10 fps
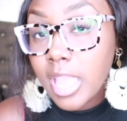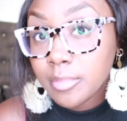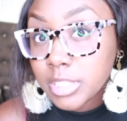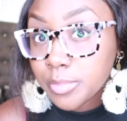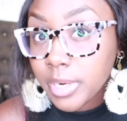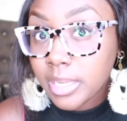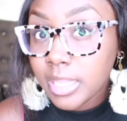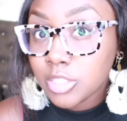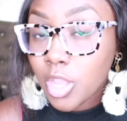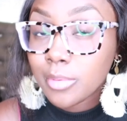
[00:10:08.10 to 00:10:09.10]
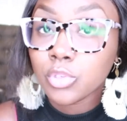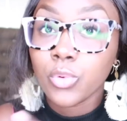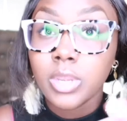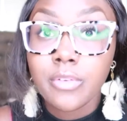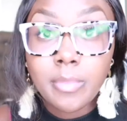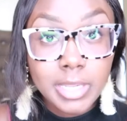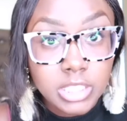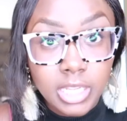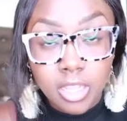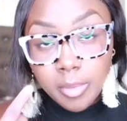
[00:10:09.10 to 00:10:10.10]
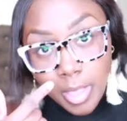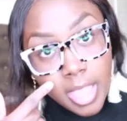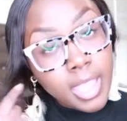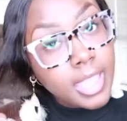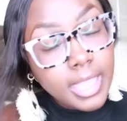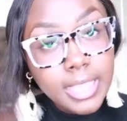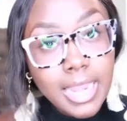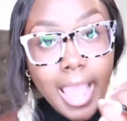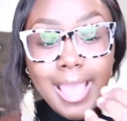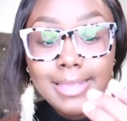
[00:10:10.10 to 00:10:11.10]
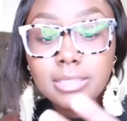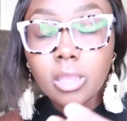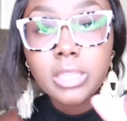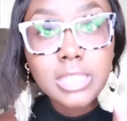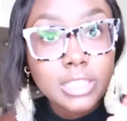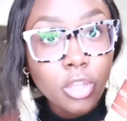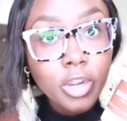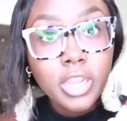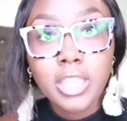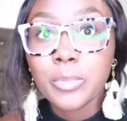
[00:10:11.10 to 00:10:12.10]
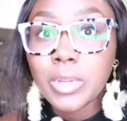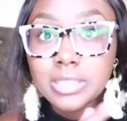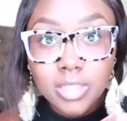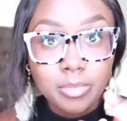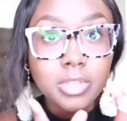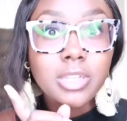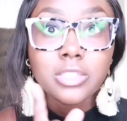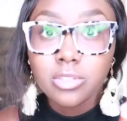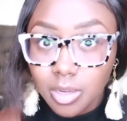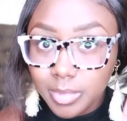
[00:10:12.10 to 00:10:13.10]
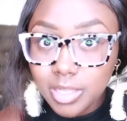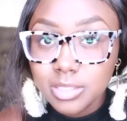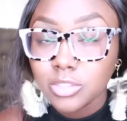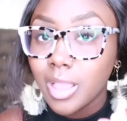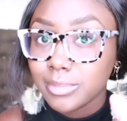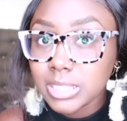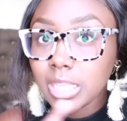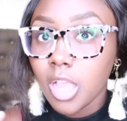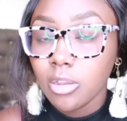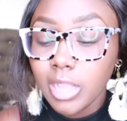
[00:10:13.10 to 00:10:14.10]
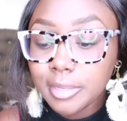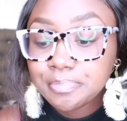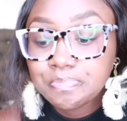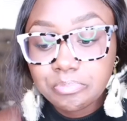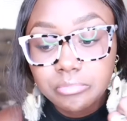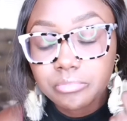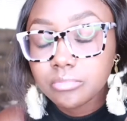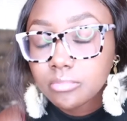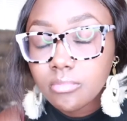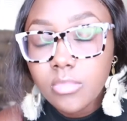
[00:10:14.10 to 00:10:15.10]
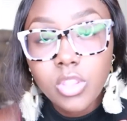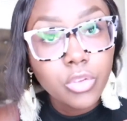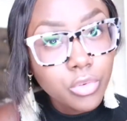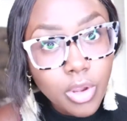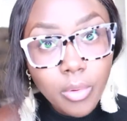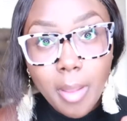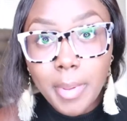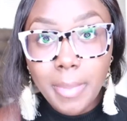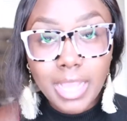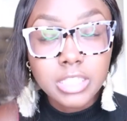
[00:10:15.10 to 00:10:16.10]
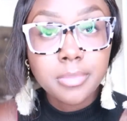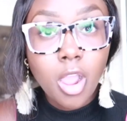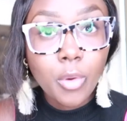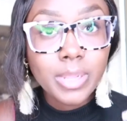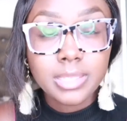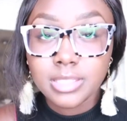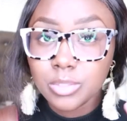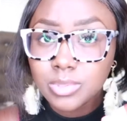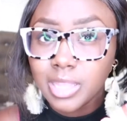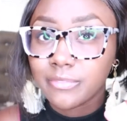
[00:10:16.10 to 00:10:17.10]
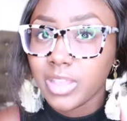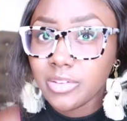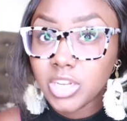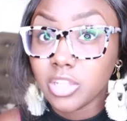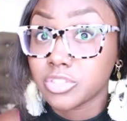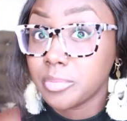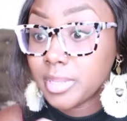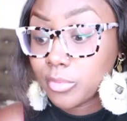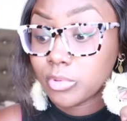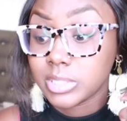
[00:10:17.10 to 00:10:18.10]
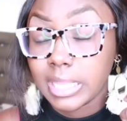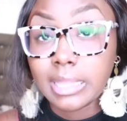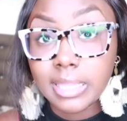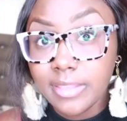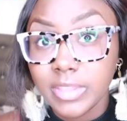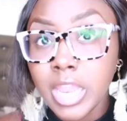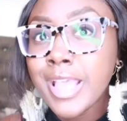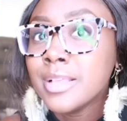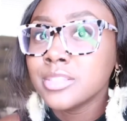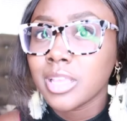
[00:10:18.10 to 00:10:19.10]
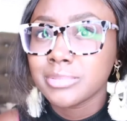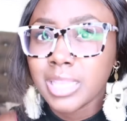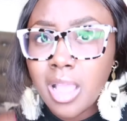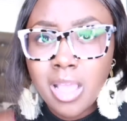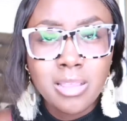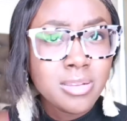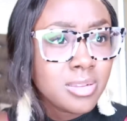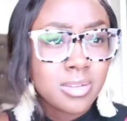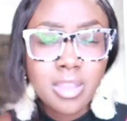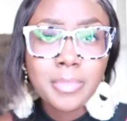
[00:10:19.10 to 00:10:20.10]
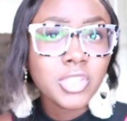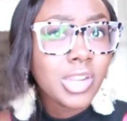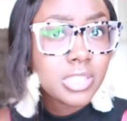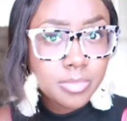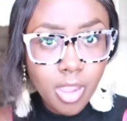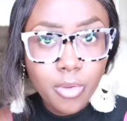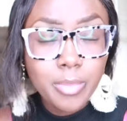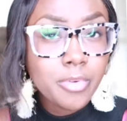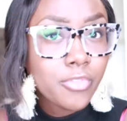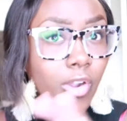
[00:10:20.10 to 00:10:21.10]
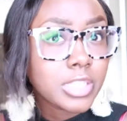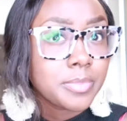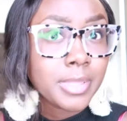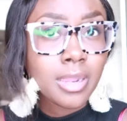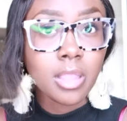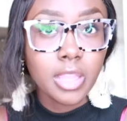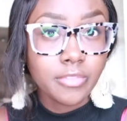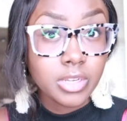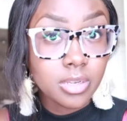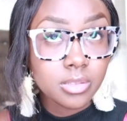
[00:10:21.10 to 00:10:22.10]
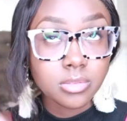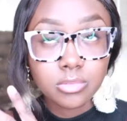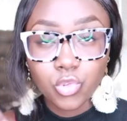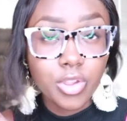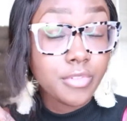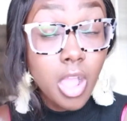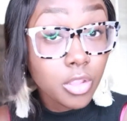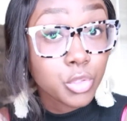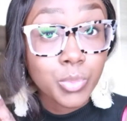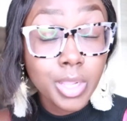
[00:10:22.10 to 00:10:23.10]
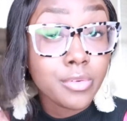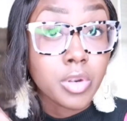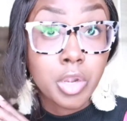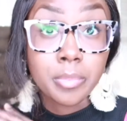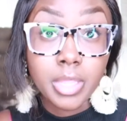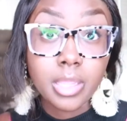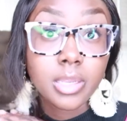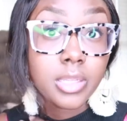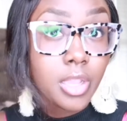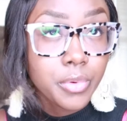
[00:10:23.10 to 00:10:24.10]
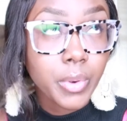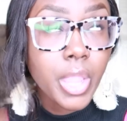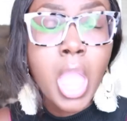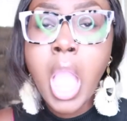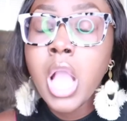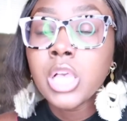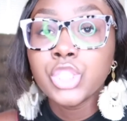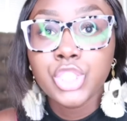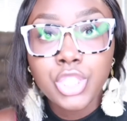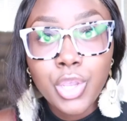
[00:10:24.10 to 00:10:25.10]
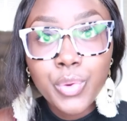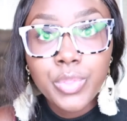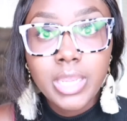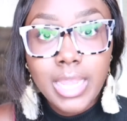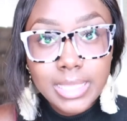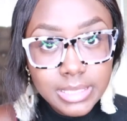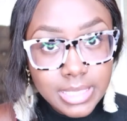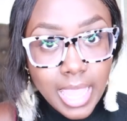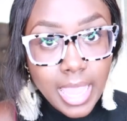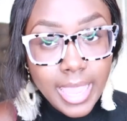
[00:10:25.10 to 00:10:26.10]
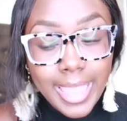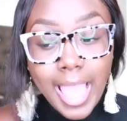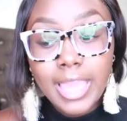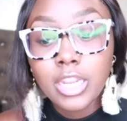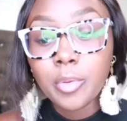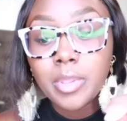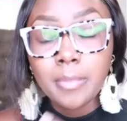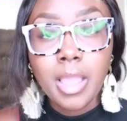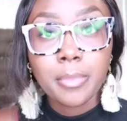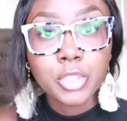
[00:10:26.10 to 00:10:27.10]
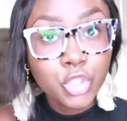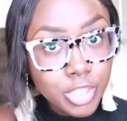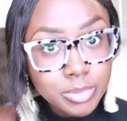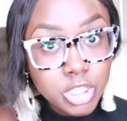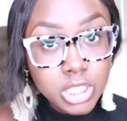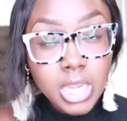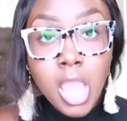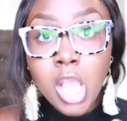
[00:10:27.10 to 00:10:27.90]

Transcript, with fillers: eight months pregnant so I was going in for my checkup and I had saw this at Target when I stopped there to get Starbucks so I was like okay you know i'm gonna buy a small one because this was like five dollars the big one was like 11 so i was like oh, i'm gonna try the small one before i spend 11 12 dollars whatever on a big deodorant so the next day i had to go pick my prescription